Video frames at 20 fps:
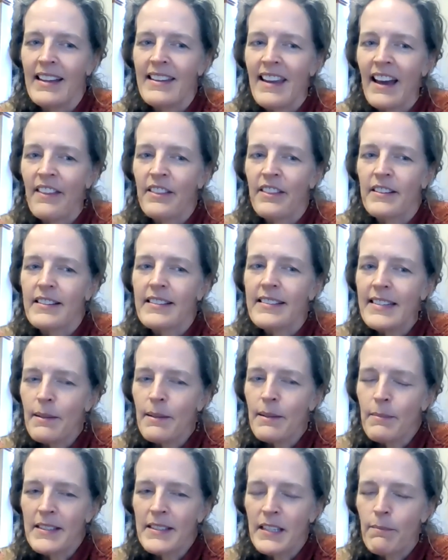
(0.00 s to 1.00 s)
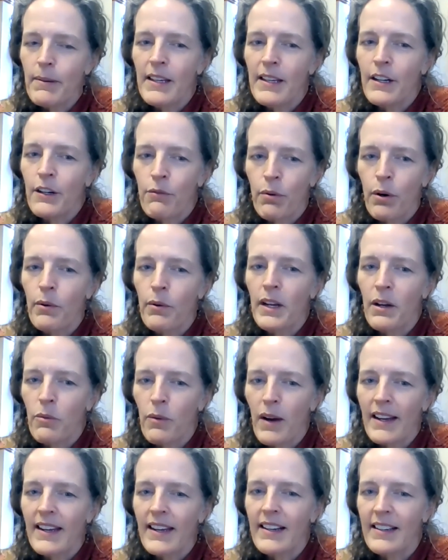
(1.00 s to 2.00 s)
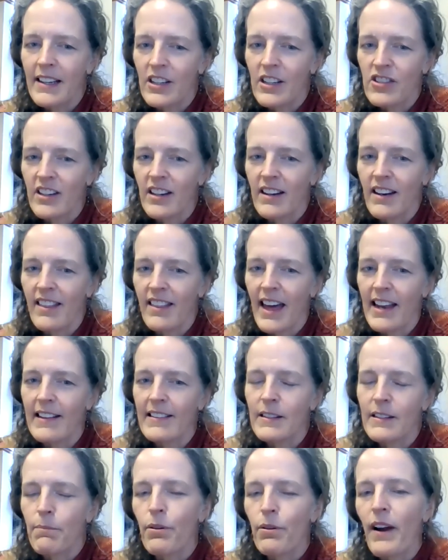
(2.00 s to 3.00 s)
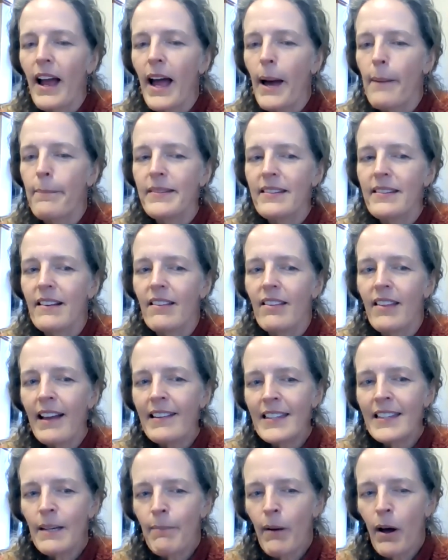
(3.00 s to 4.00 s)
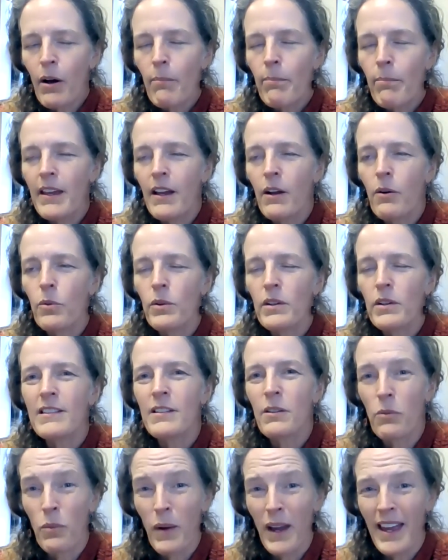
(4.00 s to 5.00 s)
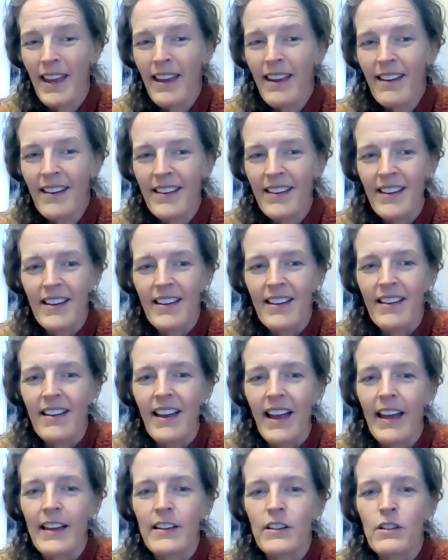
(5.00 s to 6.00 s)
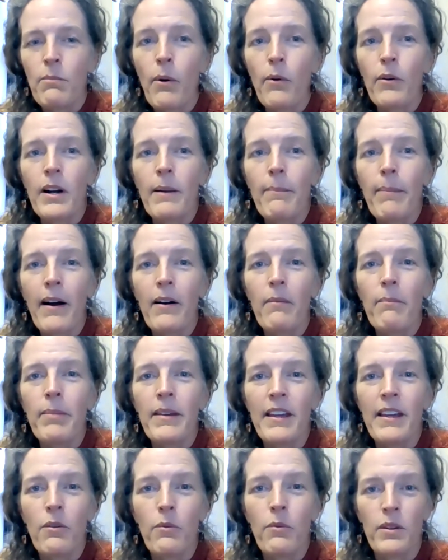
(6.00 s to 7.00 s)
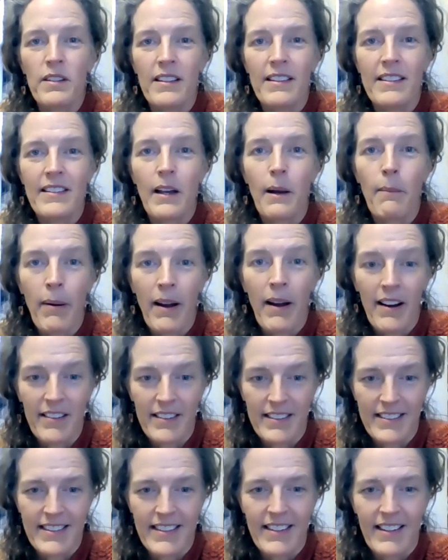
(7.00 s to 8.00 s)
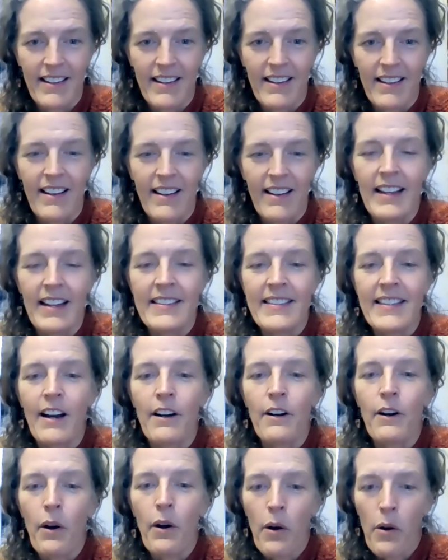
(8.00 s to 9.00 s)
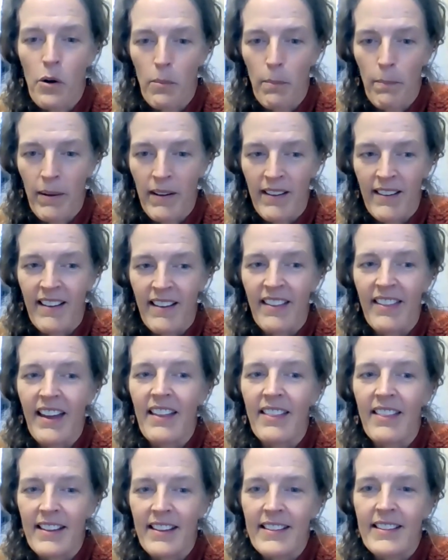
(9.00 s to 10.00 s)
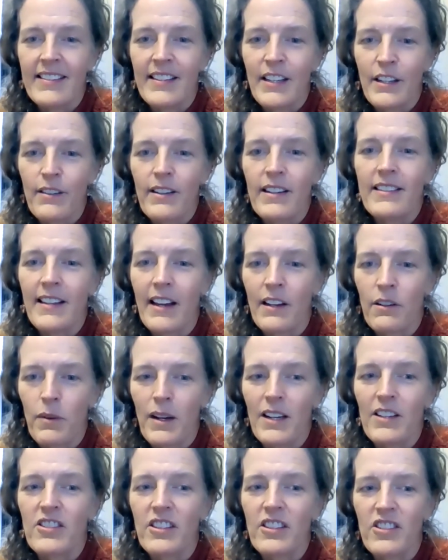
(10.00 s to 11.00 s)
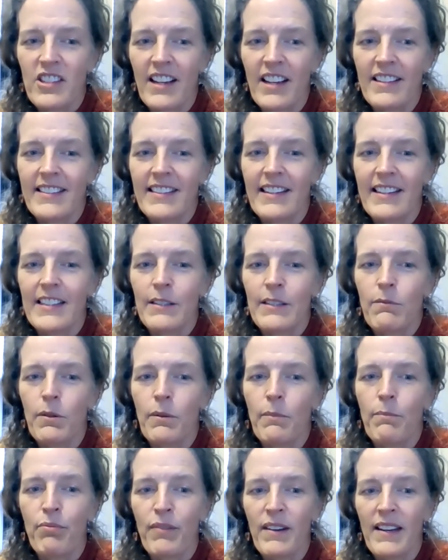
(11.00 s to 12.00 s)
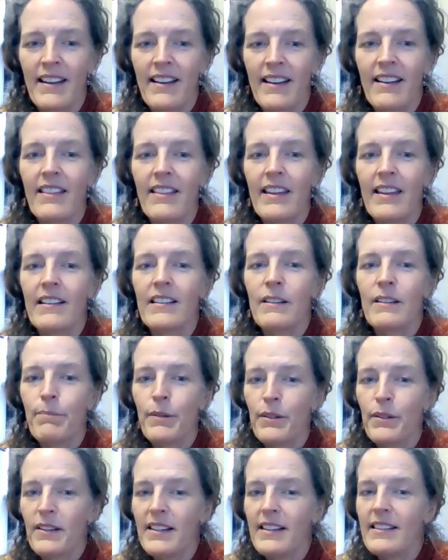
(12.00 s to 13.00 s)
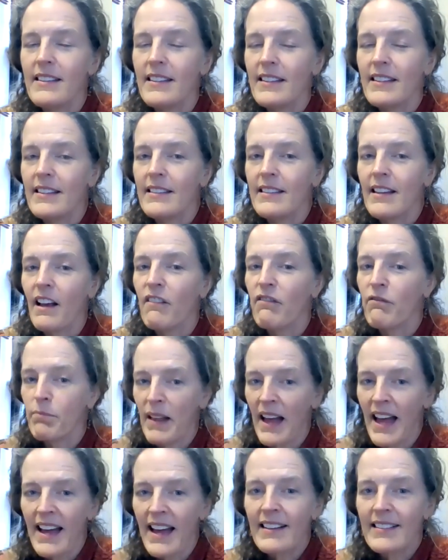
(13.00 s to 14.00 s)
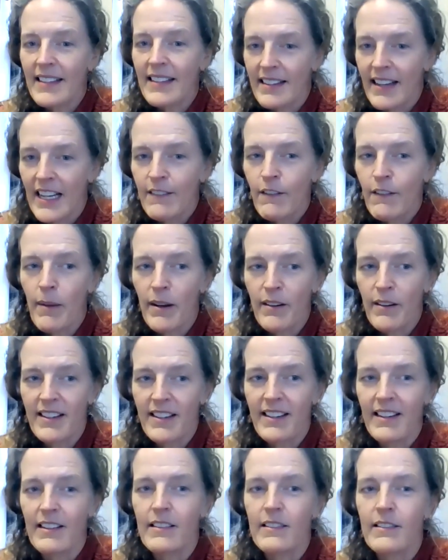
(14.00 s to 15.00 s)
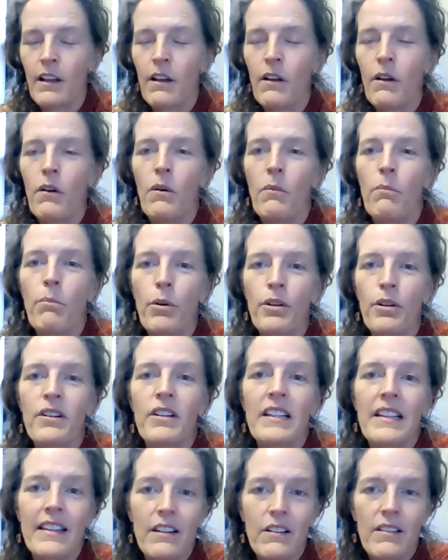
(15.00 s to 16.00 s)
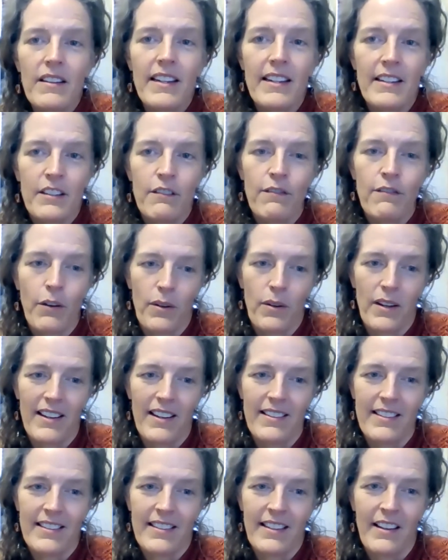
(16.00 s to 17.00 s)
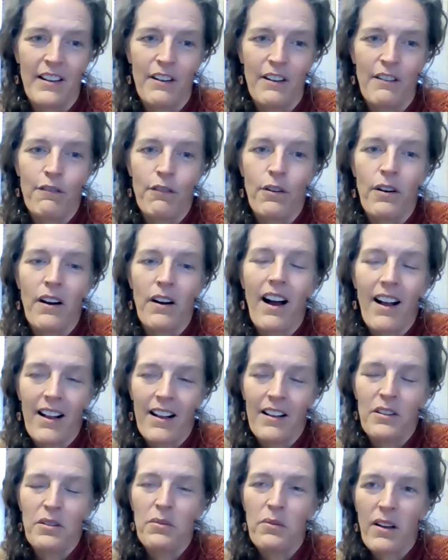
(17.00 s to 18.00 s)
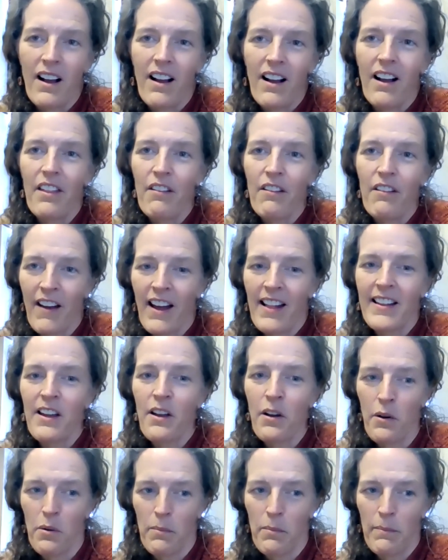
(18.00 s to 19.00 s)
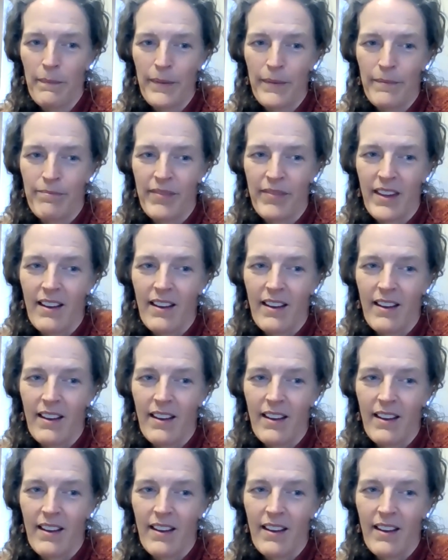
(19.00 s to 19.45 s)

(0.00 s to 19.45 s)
And yet there seems to be a growing recognition that it's perhaps less about being worlds away and more about being worlds apart. It's our hope that this series on racial justice will bring the experiences of Blacks and Native Americans more clearly into focus for all who call the Valley home.